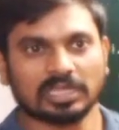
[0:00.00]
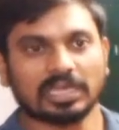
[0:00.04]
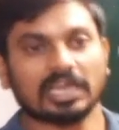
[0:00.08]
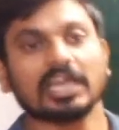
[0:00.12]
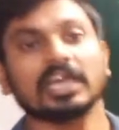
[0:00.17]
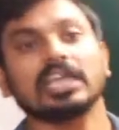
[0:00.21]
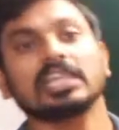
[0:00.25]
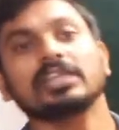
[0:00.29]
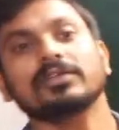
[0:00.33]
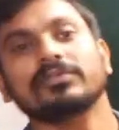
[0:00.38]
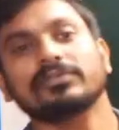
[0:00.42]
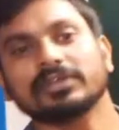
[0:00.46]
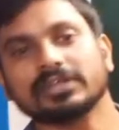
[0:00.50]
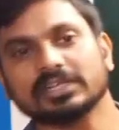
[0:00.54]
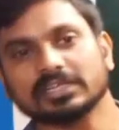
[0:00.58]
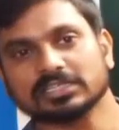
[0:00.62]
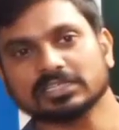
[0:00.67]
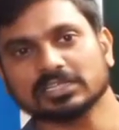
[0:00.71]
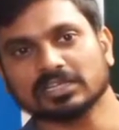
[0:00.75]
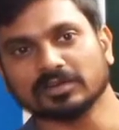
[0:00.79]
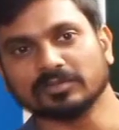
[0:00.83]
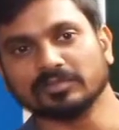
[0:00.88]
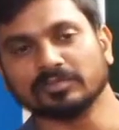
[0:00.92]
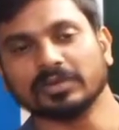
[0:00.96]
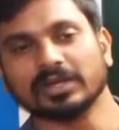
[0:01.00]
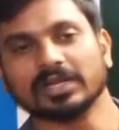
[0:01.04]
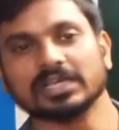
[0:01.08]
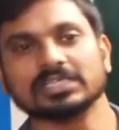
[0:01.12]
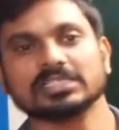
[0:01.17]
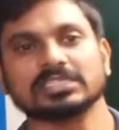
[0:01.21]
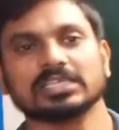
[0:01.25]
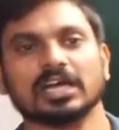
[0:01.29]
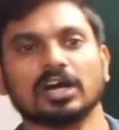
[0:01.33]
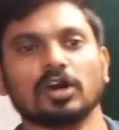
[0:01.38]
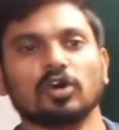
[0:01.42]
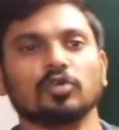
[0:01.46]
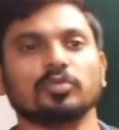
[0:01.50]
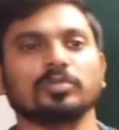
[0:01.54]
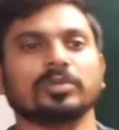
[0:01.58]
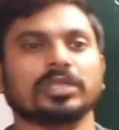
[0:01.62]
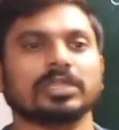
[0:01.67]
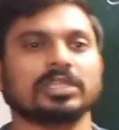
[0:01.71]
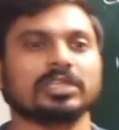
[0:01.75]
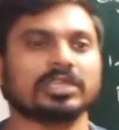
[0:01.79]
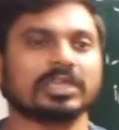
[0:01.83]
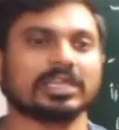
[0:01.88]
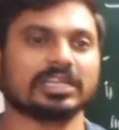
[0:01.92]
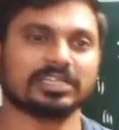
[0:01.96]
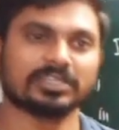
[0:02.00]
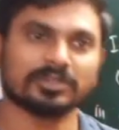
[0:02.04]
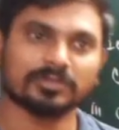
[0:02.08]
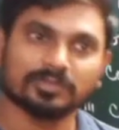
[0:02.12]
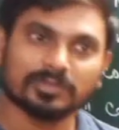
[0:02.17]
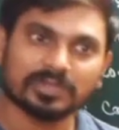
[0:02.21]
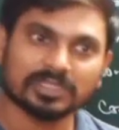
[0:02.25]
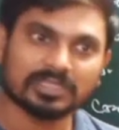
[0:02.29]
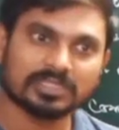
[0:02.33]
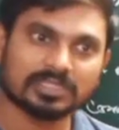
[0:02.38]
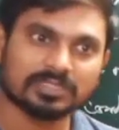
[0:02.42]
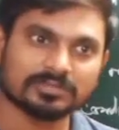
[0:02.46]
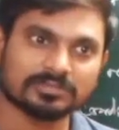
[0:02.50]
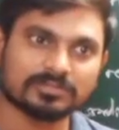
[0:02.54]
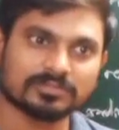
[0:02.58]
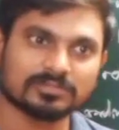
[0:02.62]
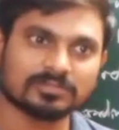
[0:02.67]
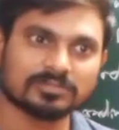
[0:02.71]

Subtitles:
and if it combines, how many atom with,